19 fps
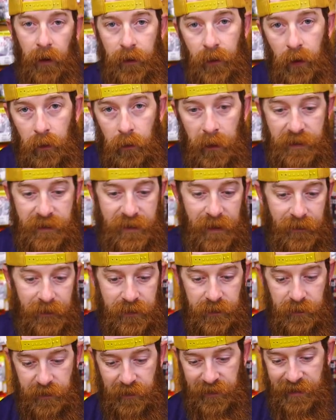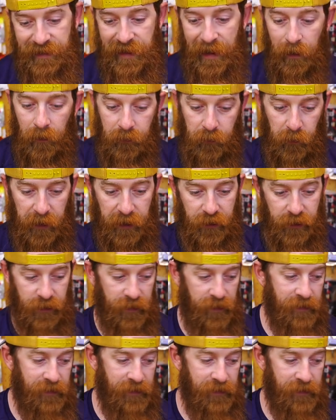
I know I said this was a South region.